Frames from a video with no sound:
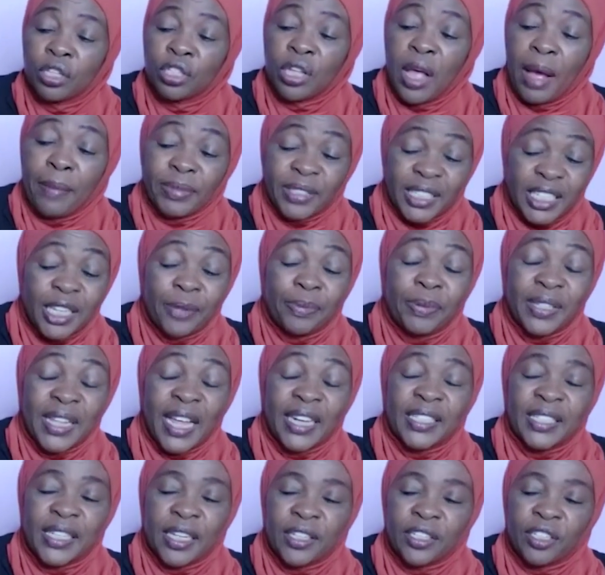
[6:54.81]
I'm skipping
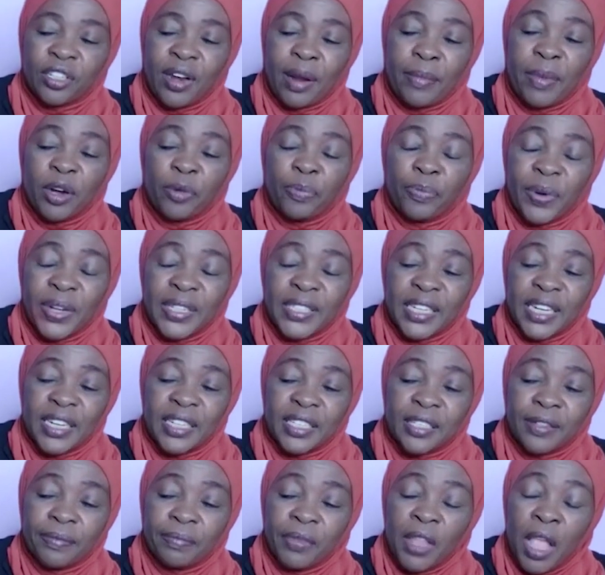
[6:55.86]
that section about
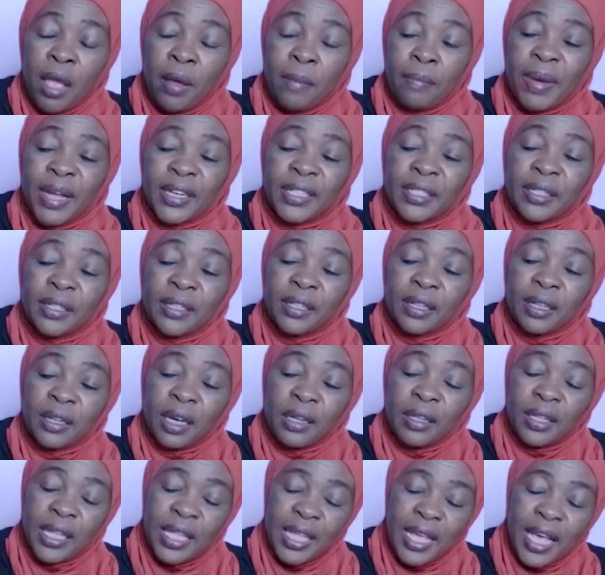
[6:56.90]
presidents. But
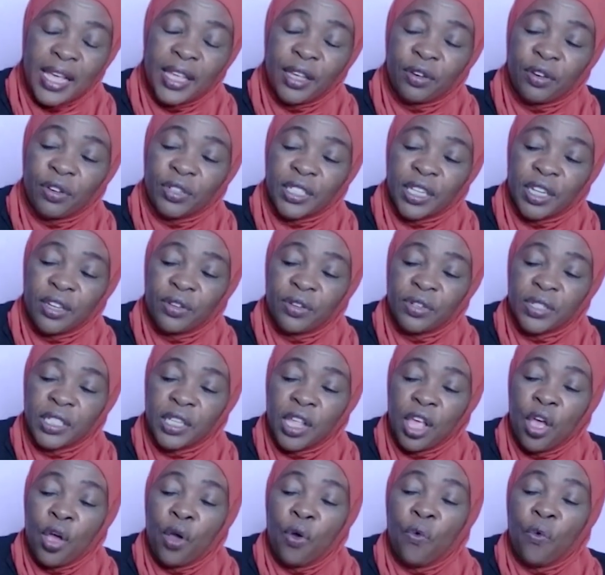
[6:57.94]
here he continues,
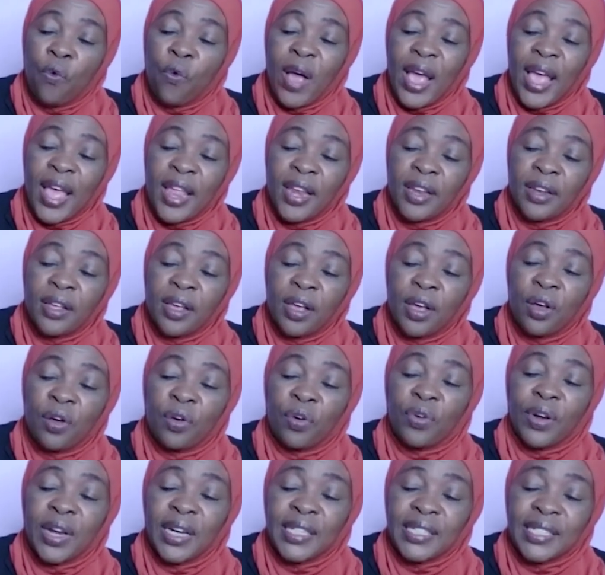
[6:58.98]
when
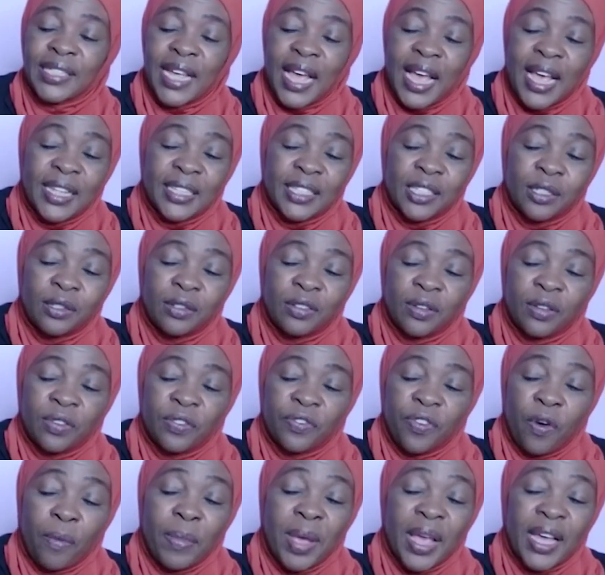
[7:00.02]
criticized
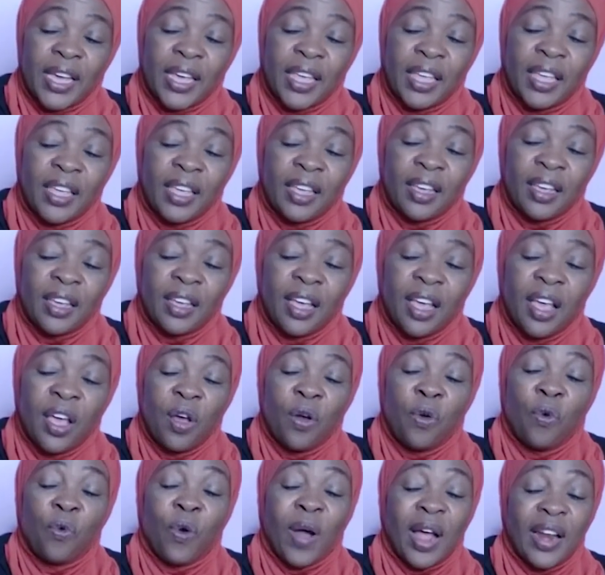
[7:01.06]
for making
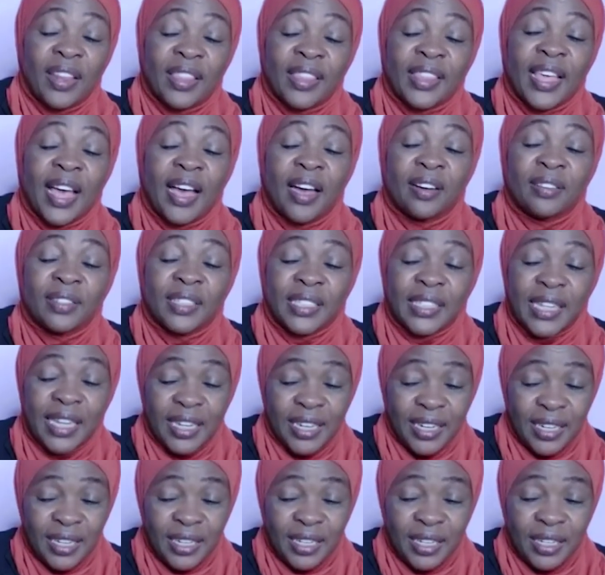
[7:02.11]

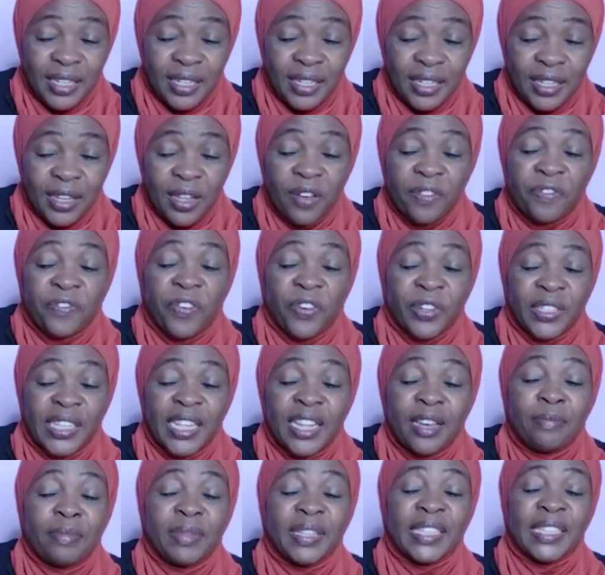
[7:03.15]

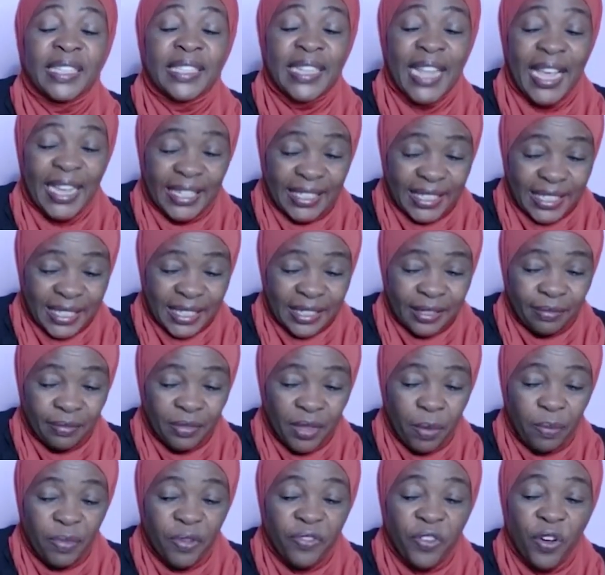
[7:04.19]
1,014 mistakes
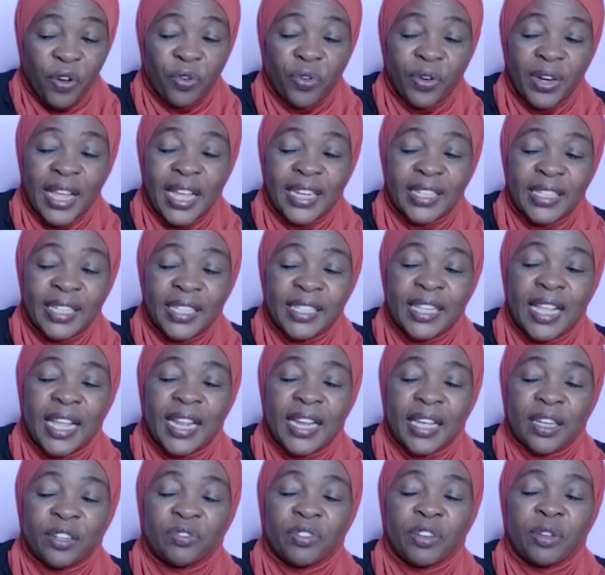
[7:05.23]
before creating the
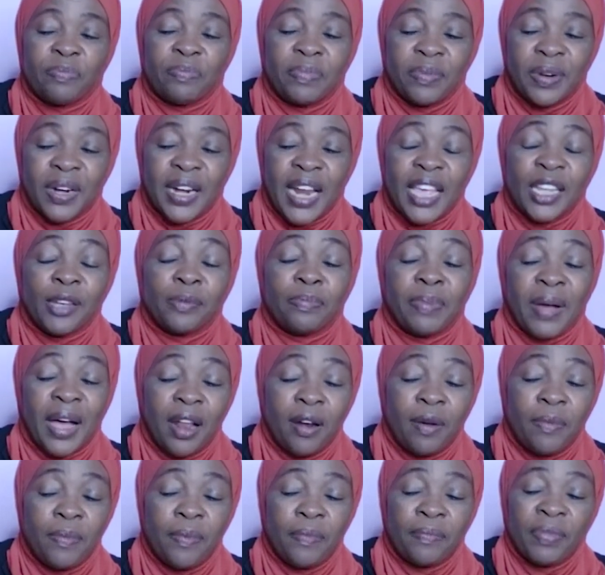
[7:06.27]
electric light
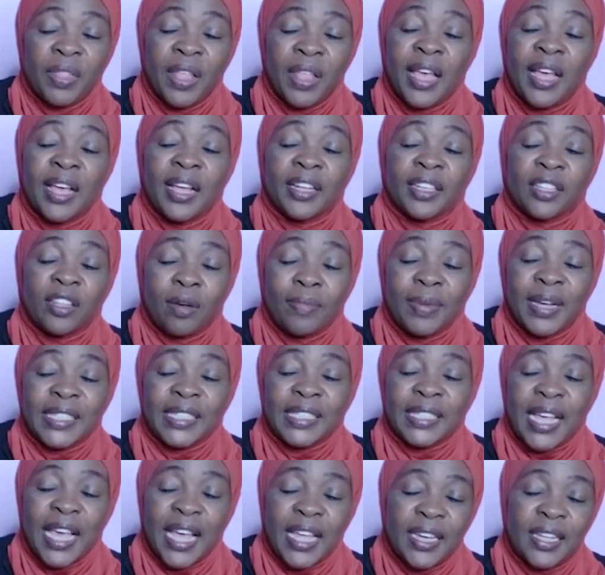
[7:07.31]
bulb,
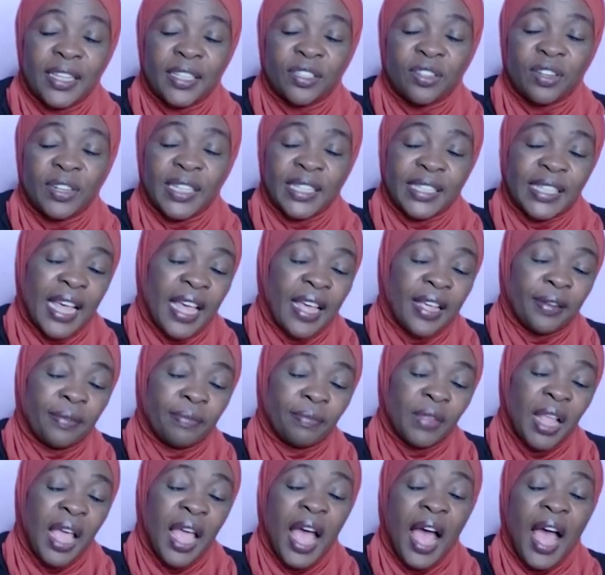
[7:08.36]
Thomas Edison said,
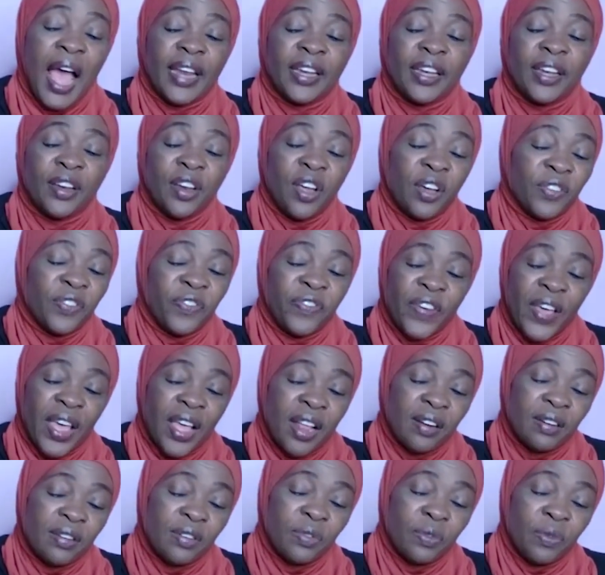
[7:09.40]
I did not
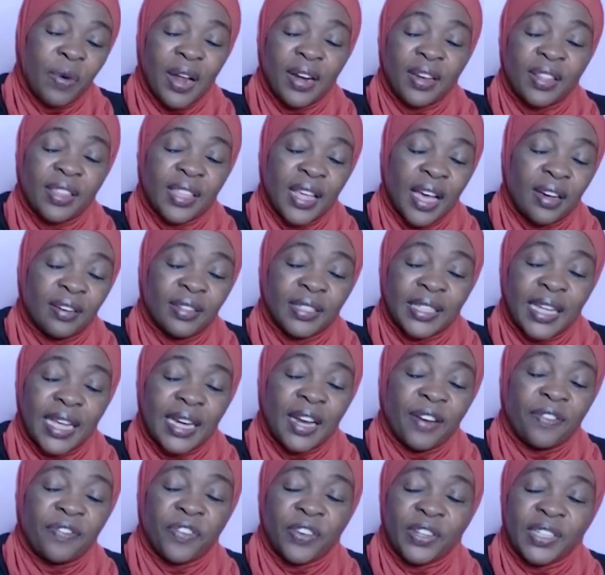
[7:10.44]
fail
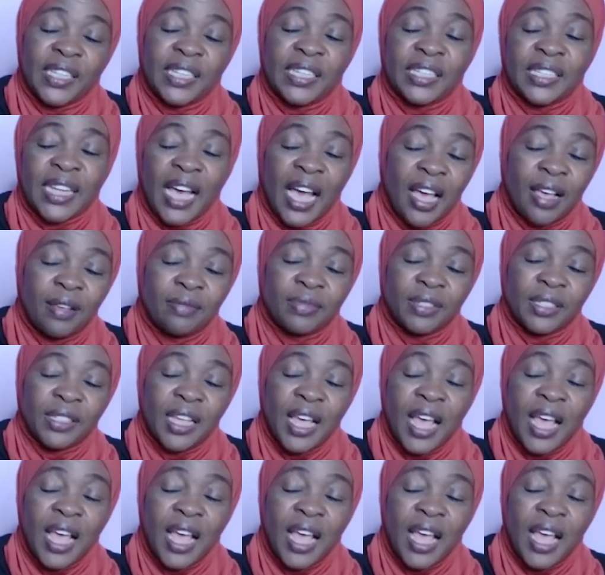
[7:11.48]
1,014 times.